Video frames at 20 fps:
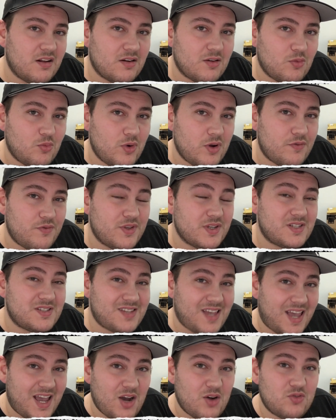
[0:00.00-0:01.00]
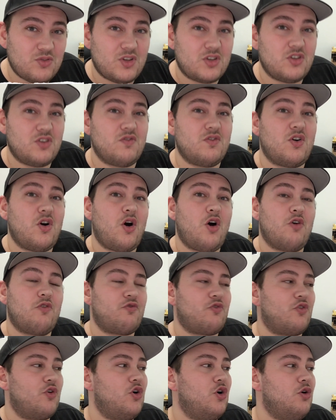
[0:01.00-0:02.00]
with the sound that you've got
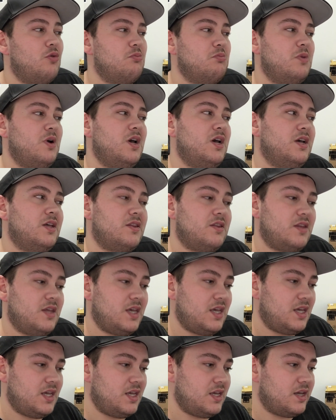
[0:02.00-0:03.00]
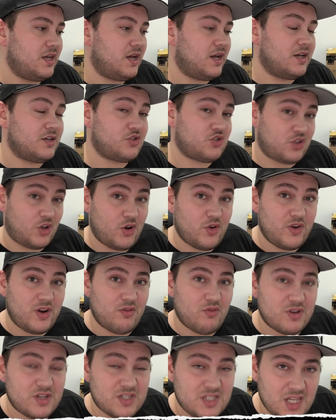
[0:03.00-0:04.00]
from the
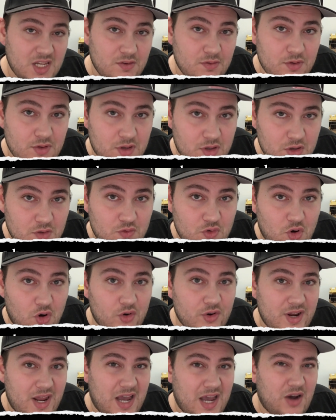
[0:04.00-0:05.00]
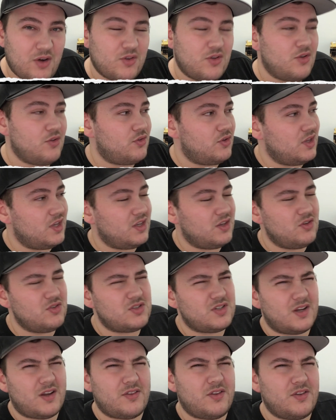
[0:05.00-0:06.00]
Sony receiver that you've got now, I think you
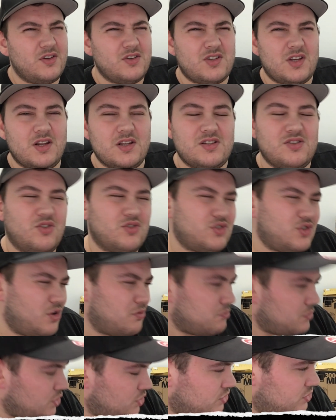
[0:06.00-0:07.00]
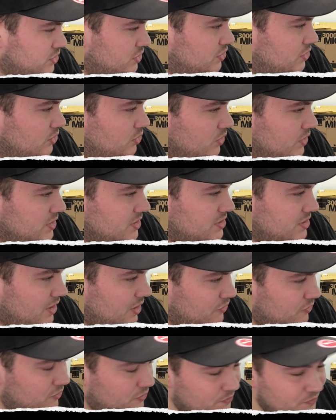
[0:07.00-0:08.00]
said it's not so musical and
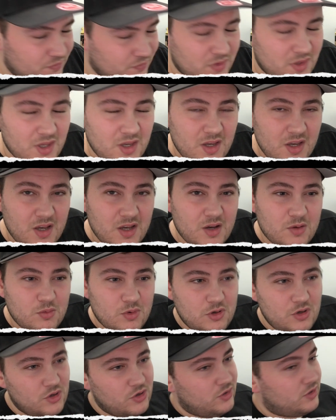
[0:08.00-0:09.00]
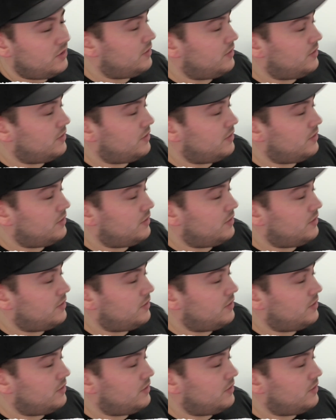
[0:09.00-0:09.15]
stuff. Well, look,